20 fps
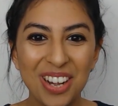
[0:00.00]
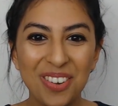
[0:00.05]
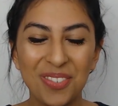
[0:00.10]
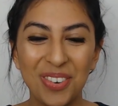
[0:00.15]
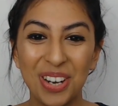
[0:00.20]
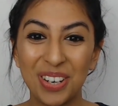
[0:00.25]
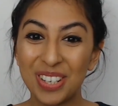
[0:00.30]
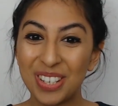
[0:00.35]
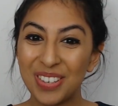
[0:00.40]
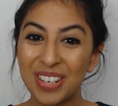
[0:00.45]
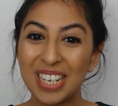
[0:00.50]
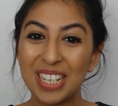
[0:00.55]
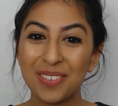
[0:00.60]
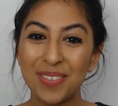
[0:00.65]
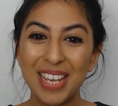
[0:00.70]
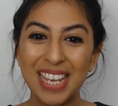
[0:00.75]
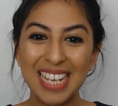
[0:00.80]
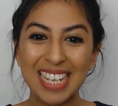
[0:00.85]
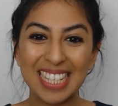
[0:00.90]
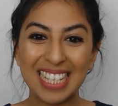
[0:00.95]
and welcome to
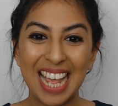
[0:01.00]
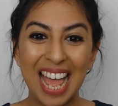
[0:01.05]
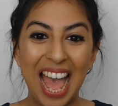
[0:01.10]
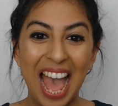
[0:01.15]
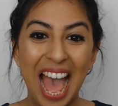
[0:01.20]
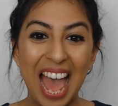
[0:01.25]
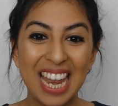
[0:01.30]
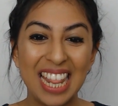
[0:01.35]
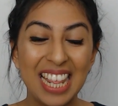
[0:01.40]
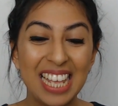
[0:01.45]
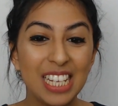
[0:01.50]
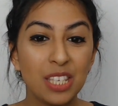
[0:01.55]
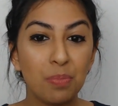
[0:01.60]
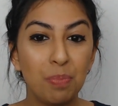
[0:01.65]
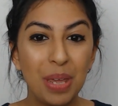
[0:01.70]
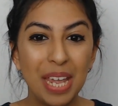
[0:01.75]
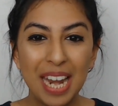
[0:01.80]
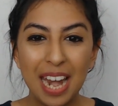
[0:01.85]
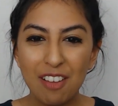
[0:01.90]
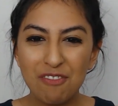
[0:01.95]
SureenaSpeaks. And in this
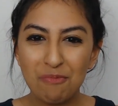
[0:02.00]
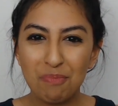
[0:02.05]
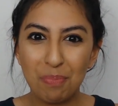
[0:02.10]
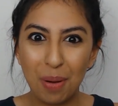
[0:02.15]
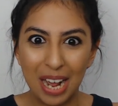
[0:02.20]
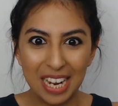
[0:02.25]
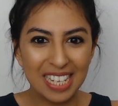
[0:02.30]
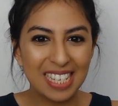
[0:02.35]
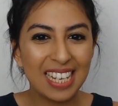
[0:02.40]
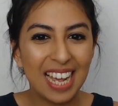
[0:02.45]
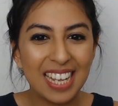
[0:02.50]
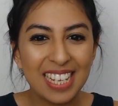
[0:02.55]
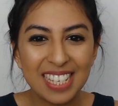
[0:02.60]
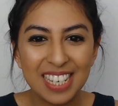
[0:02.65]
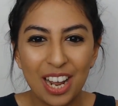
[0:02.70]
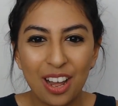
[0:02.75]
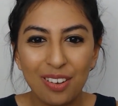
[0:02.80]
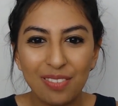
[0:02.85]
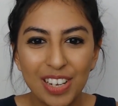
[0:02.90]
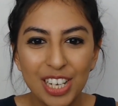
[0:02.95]
BNF bite-sized
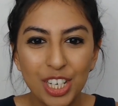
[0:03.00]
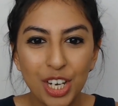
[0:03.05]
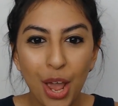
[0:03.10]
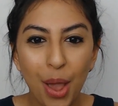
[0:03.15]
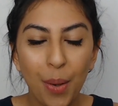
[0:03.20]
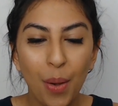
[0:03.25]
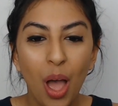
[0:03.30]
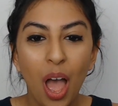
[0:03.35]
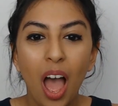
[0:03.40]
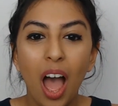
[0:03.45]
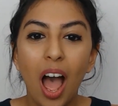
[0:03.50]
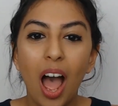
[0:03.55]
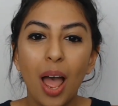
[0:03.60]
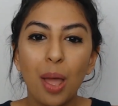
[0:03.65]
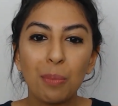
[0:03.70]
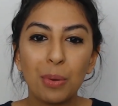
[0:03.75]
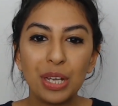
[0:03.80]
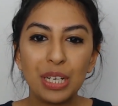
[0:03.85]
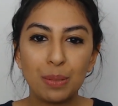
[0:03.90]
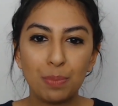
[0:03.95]
style video,
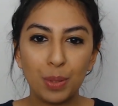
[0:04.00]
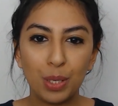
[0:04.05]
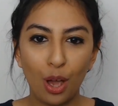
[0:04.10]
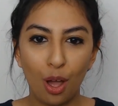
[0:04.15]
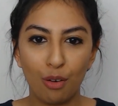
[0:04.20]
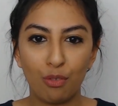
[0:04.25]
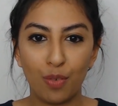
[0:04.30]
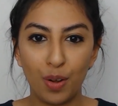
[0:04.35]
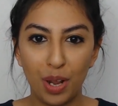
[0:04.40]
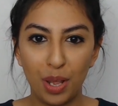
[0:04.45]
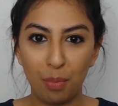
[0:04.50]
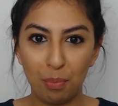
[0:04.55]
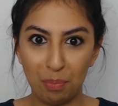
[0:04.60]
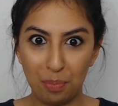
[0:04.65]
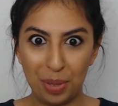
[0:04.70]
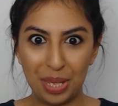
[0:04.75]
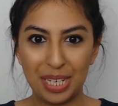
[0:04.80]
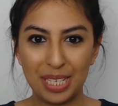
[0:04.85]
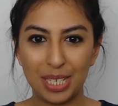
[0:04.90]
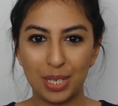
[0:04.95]
I'm going to be covering
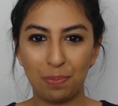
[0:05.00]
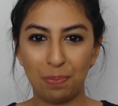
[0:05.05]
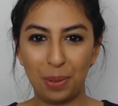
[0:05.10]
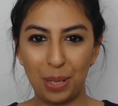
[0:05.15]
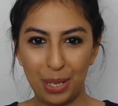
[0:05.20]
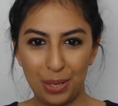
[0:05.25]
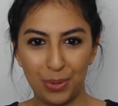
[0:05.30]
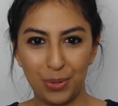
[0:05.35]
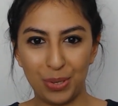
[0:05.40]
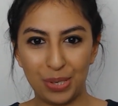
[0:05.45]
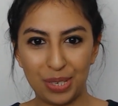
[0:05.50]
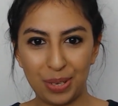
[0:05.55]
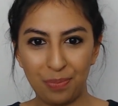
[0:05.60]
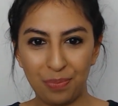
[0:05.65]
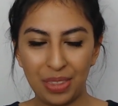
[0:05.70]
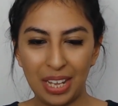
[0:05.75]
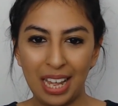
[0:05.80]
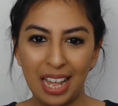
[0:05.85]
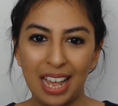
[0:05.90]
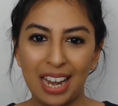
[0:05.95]
missed pills.
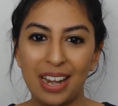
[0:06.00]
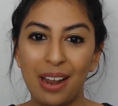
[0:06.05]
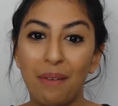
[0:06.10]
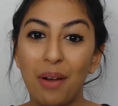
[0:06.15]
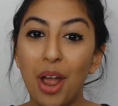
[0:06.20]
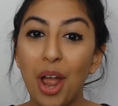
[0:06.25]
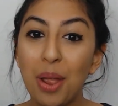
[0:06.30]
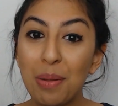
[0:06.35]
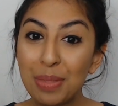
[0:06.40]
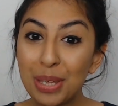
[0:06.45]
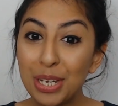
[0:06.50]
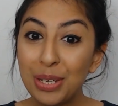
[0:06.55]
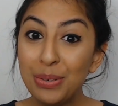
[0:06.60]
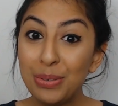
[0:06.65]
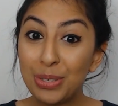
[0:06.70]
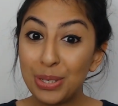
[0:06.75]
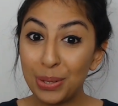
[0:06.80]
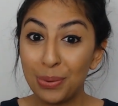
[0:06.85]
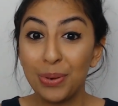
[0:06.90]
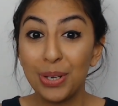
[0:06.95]
Now, I hope that
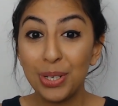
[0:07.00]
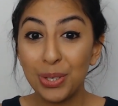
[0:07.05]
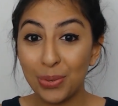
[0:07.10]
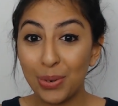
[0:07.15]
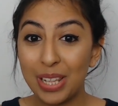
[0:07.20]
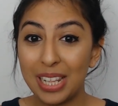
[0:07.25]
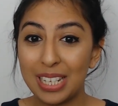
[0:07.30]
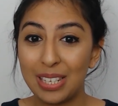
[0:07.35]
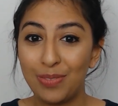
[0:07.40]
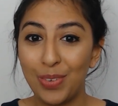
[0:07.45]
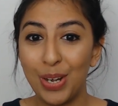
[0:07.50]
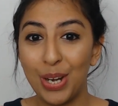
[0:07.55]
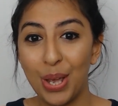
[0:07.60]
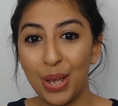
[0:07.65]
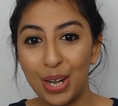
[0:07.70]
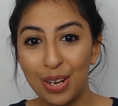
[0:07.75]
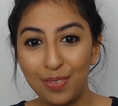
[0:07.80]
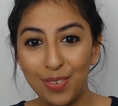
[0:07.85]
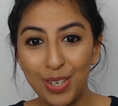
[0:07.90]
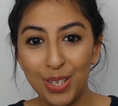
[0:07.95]
you do enjoy this
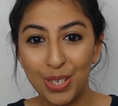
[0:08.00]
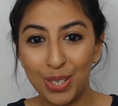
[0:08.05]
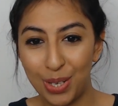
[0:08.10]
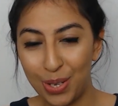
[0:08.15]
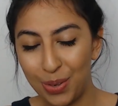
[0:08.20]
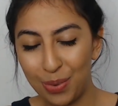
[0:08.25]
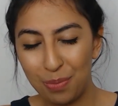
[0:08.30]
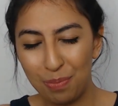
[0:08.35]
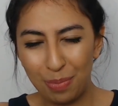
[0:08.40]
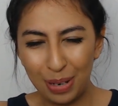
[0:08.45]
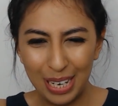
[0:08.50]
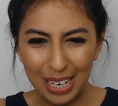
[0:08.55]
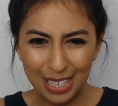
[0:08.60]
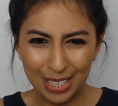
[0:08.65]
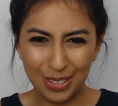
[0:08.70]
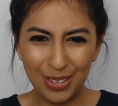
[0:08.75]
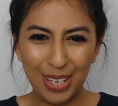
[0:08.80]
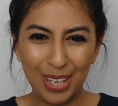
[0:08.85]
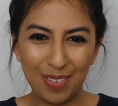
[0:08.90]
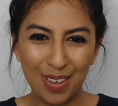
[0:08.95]
video, and if you do,
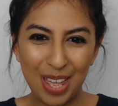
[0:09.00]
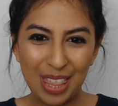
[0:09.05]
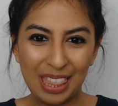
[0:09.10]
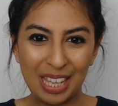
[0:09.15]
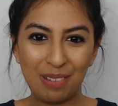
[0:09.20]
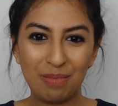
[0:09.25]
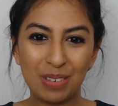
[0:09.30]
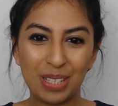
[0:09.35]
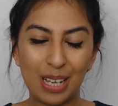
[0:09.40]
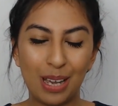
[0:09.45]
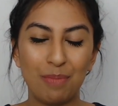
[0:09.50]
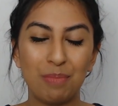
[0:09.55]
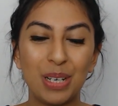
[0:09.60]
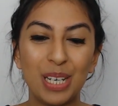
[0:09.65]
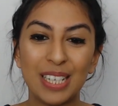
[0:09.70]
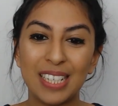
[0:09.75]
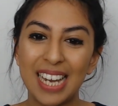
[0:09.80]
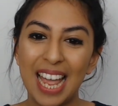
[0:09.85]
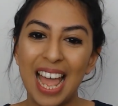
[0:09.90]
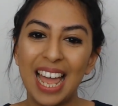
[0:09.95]
please do give it a thumbs
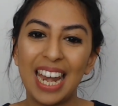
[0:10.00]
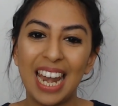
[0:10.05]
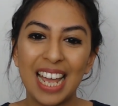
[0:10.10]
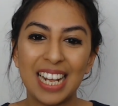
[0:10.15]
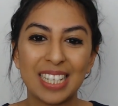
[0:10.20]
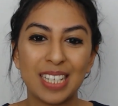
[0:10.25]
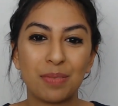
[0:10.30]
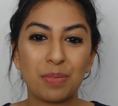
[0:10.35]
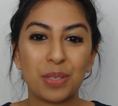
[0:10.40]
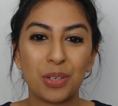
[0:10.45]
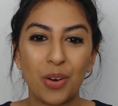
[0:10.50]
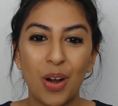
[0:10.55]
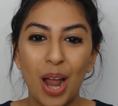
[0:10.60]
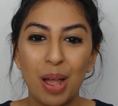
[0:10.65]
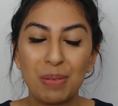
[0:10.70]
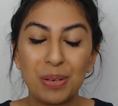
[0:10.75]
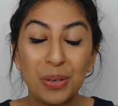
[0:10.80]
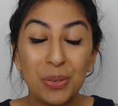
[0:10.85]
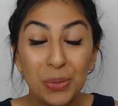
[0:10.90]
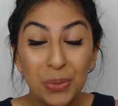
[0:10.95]
up, share, like,
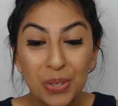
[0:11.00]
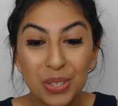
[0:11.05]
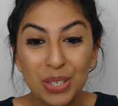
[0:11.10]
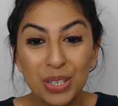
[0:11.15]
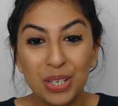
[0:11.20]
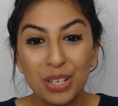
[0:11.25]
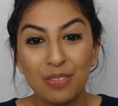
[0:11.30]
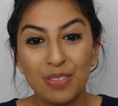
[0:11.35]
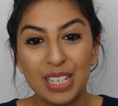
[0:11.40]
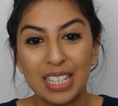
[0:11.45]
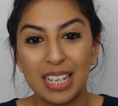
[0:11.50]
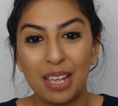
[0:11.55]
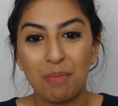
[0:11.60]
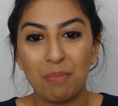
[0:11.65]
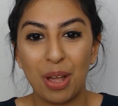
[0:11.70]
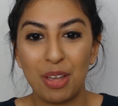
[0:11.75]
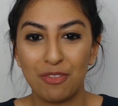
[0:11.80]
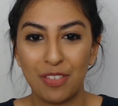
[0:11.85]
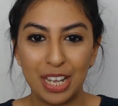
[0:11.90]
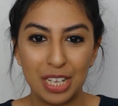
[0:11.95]
subscribe, and also do
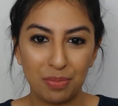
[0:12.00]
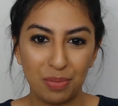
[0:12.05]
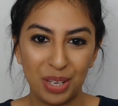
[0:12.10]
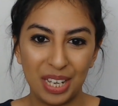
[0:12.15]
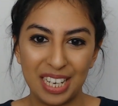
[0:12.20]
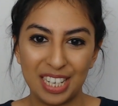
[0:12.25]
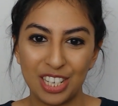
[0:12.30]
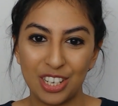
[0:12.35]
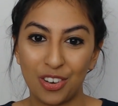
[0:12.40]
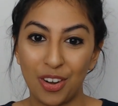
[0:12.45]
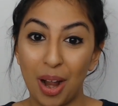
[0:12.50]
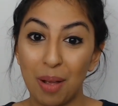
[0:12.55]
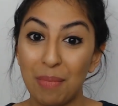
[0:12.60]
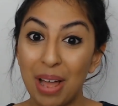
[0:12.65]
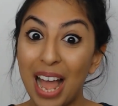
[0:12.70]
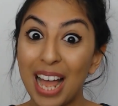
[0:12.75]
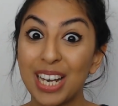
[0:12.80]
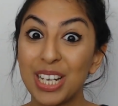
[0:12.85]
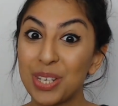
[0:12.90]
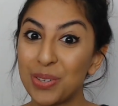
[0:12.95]
visit my Facebook, Instagram,
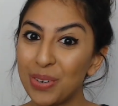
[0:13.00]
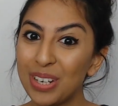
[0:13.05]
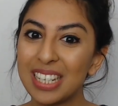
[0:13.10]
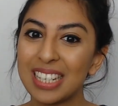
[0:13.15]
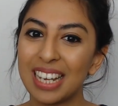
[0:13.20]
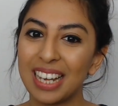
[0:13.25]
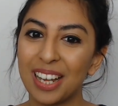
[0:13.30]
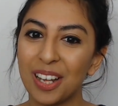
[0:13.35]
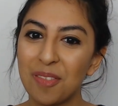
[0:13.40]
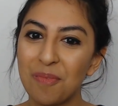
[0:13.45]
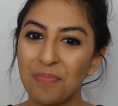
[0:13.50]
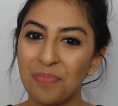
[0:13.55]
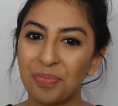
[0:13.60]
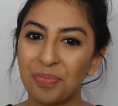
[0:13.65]
and Twitter.